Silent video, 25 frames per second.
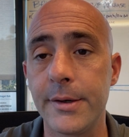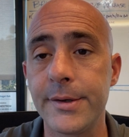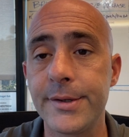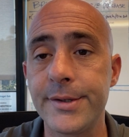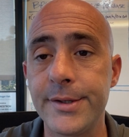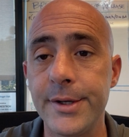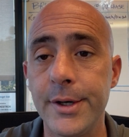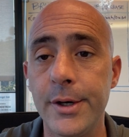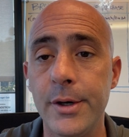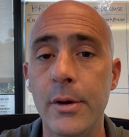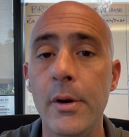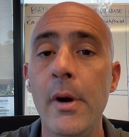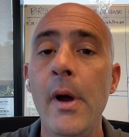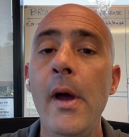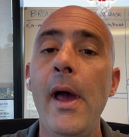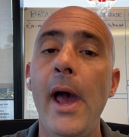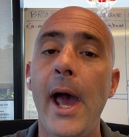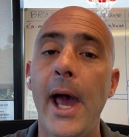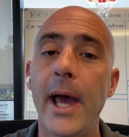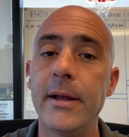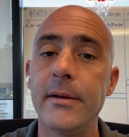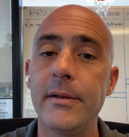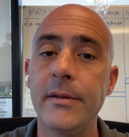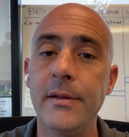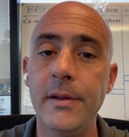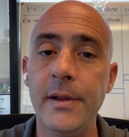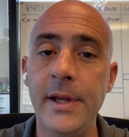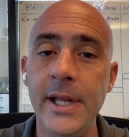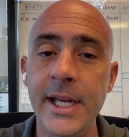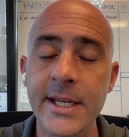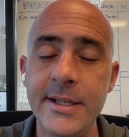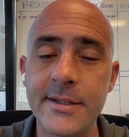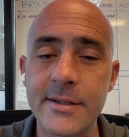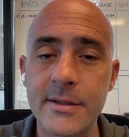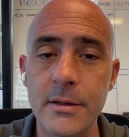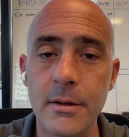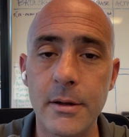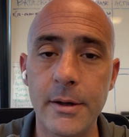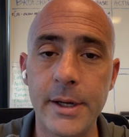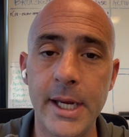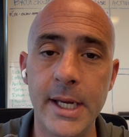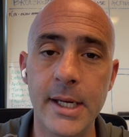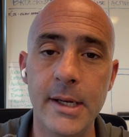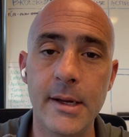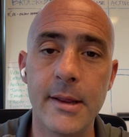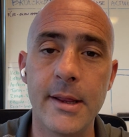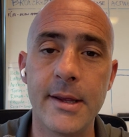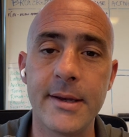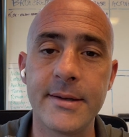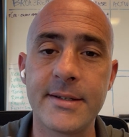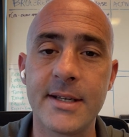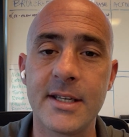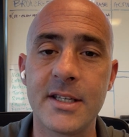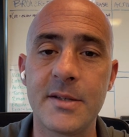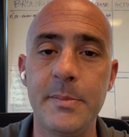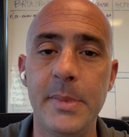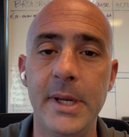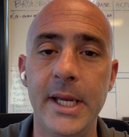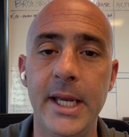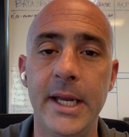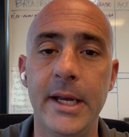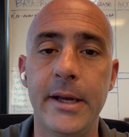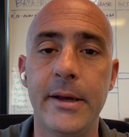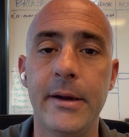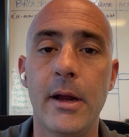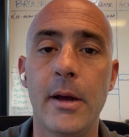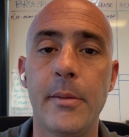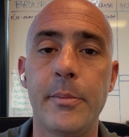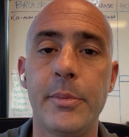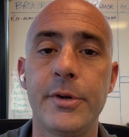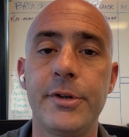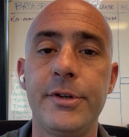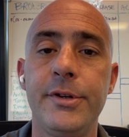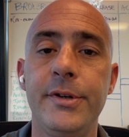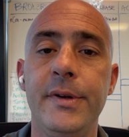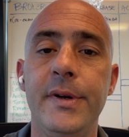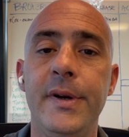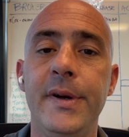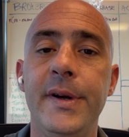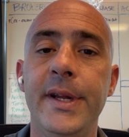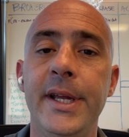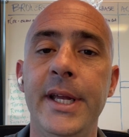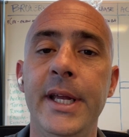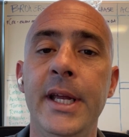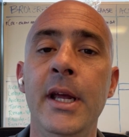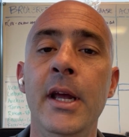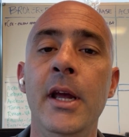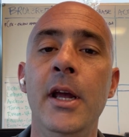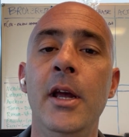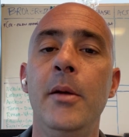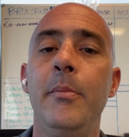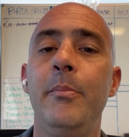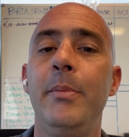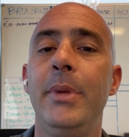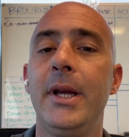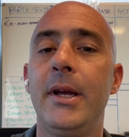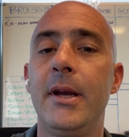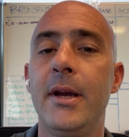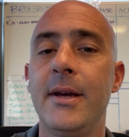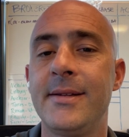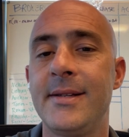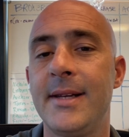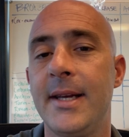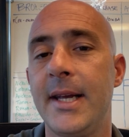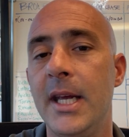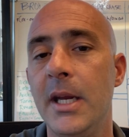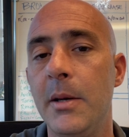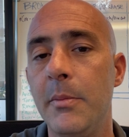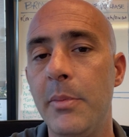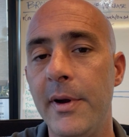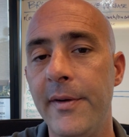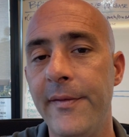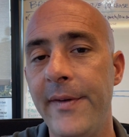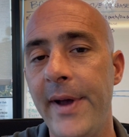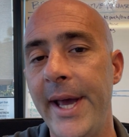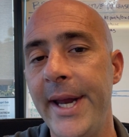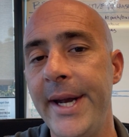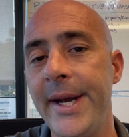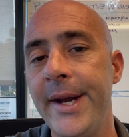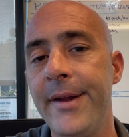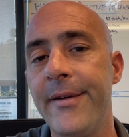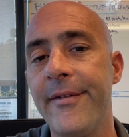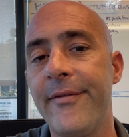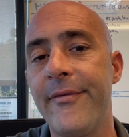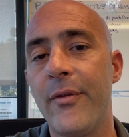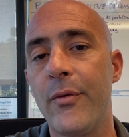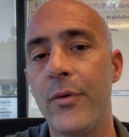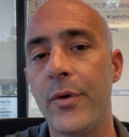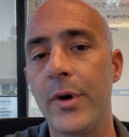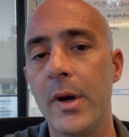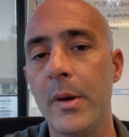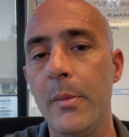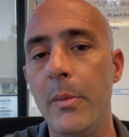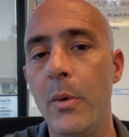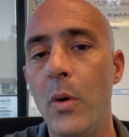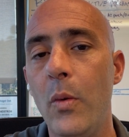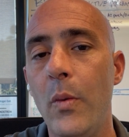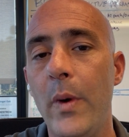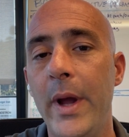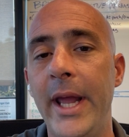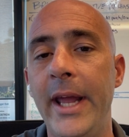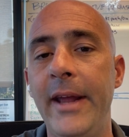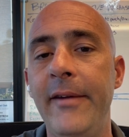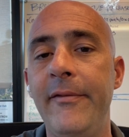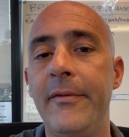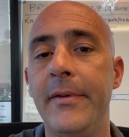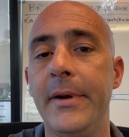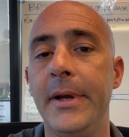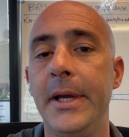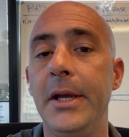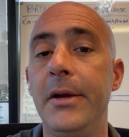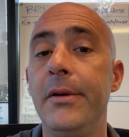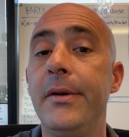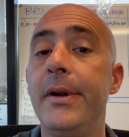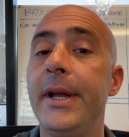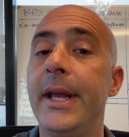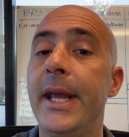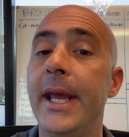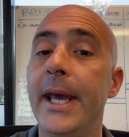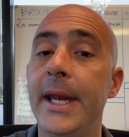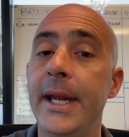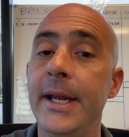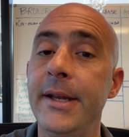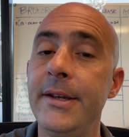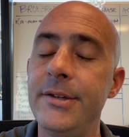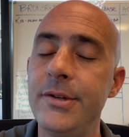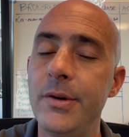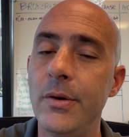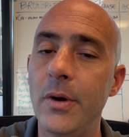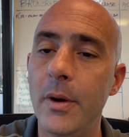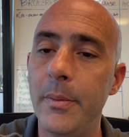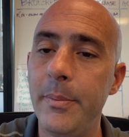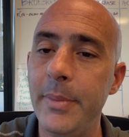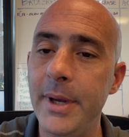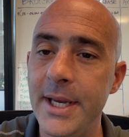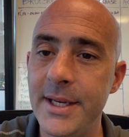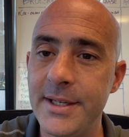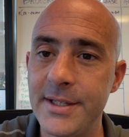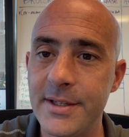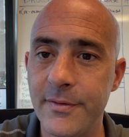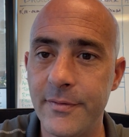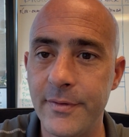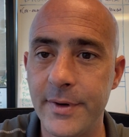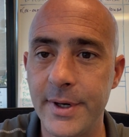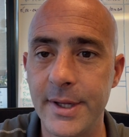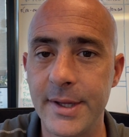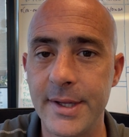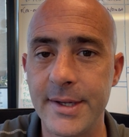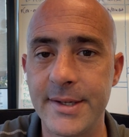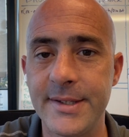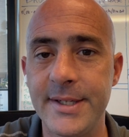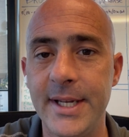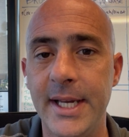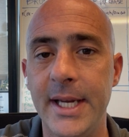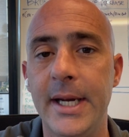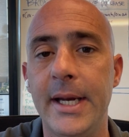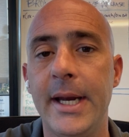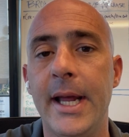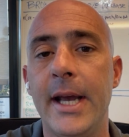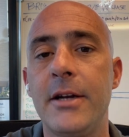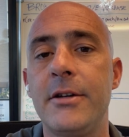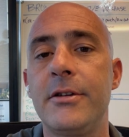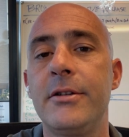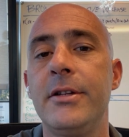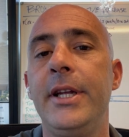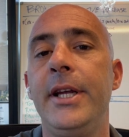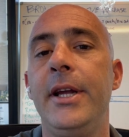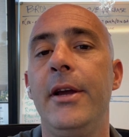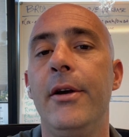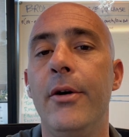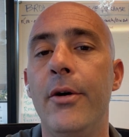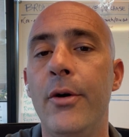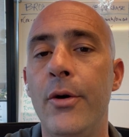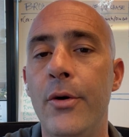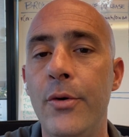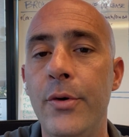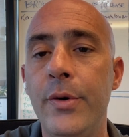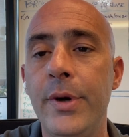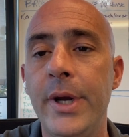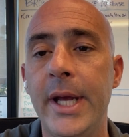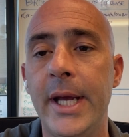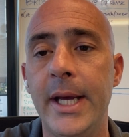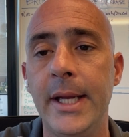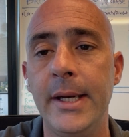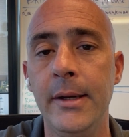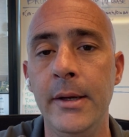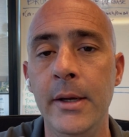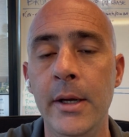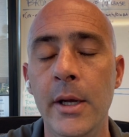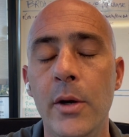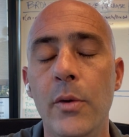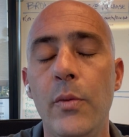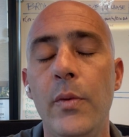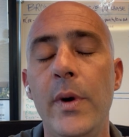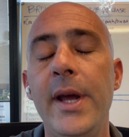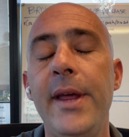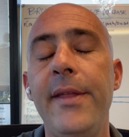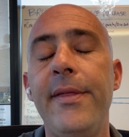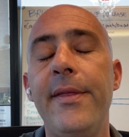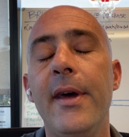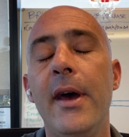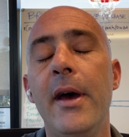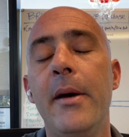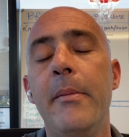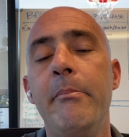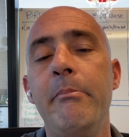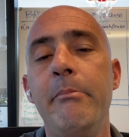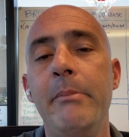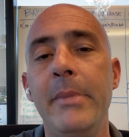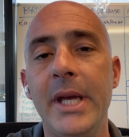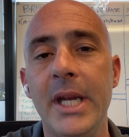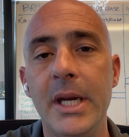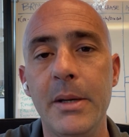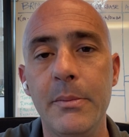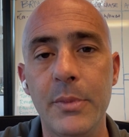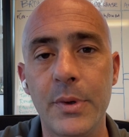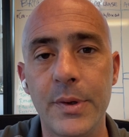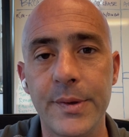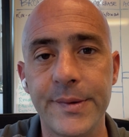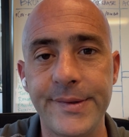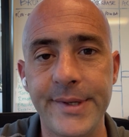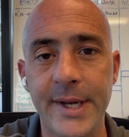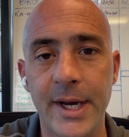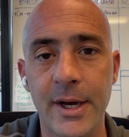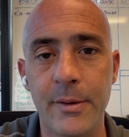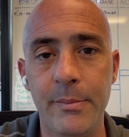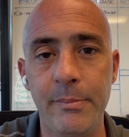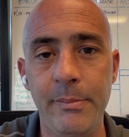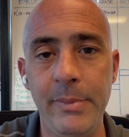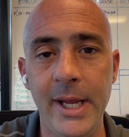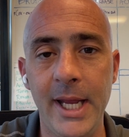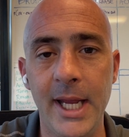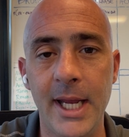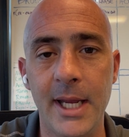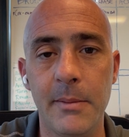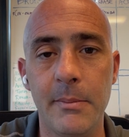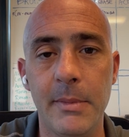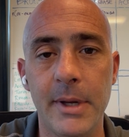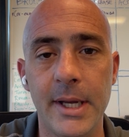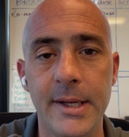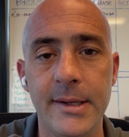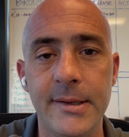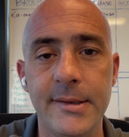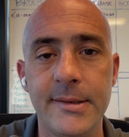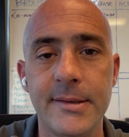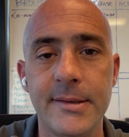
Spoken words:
So at least look into this as being an opportunity, because it can provide an affordable way for you to get into a piece of real estate and actually own it with a minimal down payment.